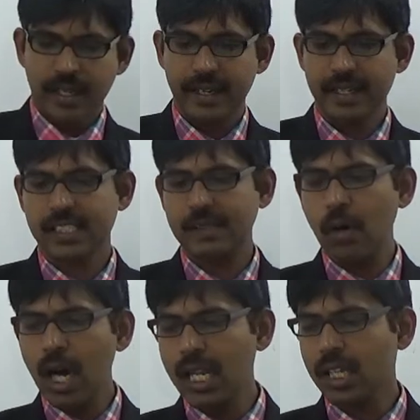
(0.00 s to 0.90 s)
A
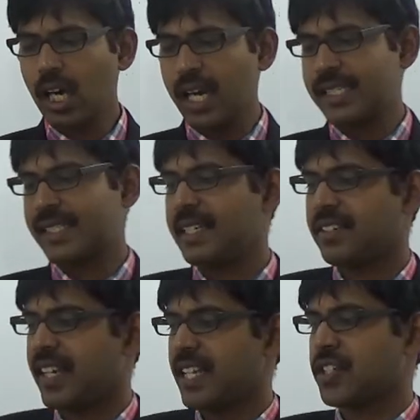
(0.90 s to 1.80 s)
small
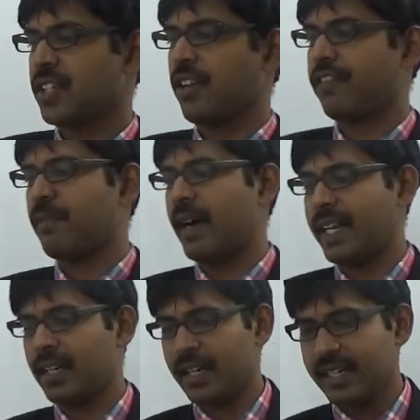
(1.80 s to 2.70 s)
concentration of
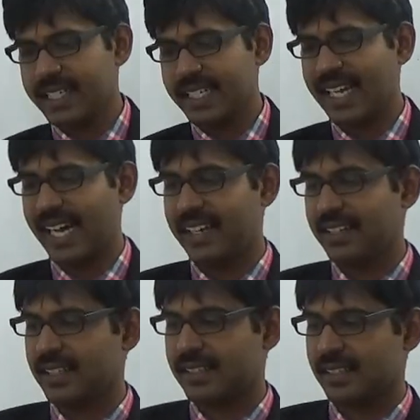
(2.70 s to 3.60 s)
minority
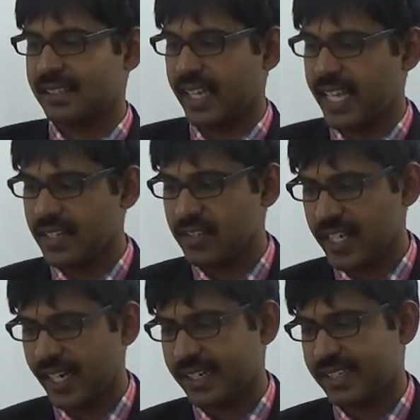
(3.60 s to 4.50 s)
carriers is
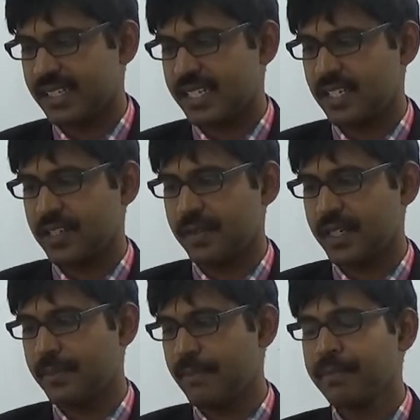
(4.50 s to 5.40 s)
injected into
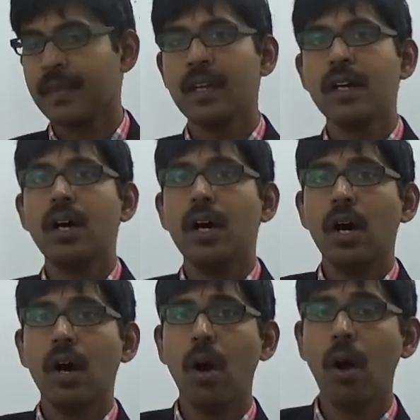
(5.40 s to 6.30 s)
a
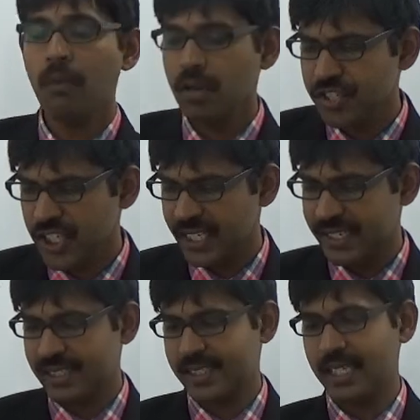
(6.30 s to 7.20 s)

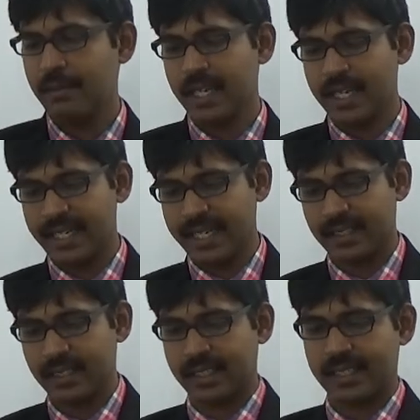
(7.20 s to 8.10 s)
homogeneous
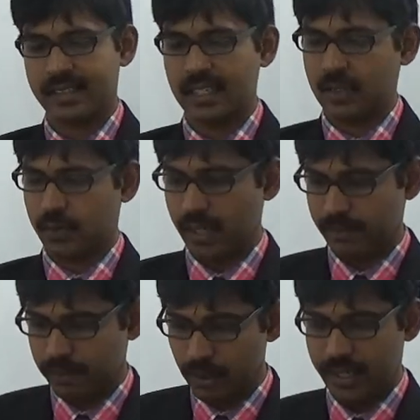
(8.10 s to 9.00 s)
semiconductor crystal at one
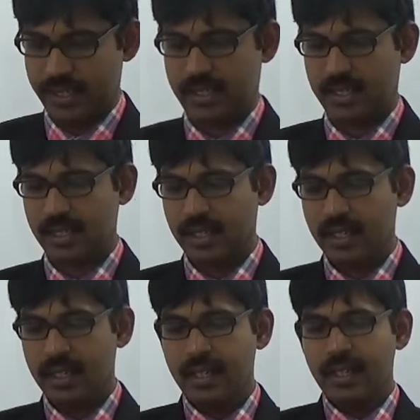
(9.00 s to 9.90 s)
point.
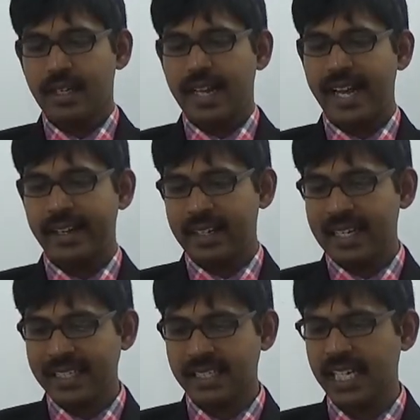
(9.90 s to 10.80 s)
An
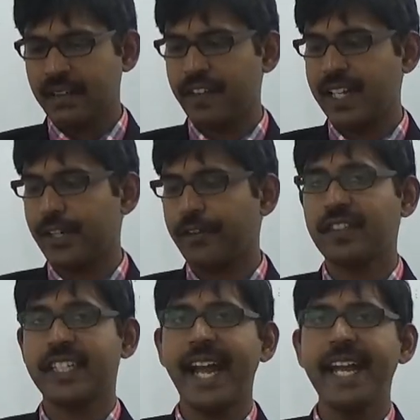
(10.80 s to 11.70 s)
electric field
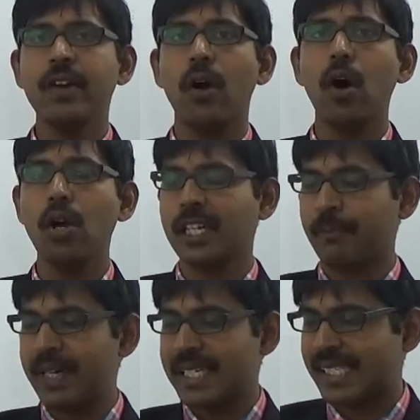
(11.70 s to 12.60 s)
of 10
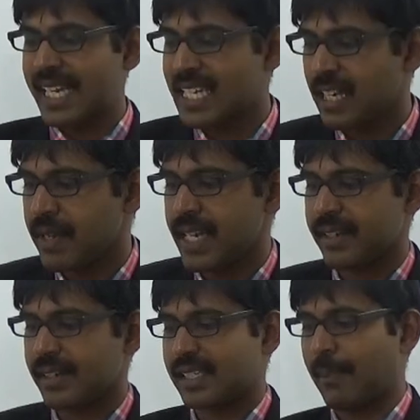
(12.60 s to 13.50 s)
volt per
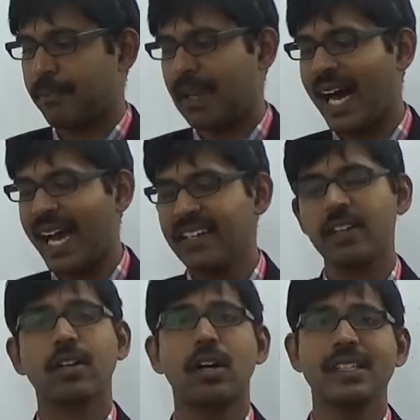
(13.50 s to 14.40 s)
centimeter is applied
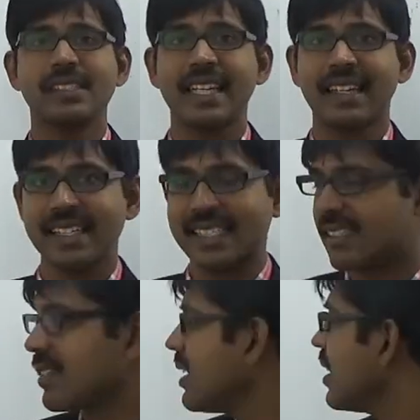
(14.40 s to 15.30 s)
across the
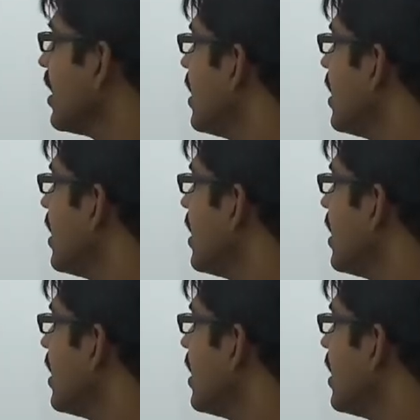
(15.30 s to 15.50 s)
crystal.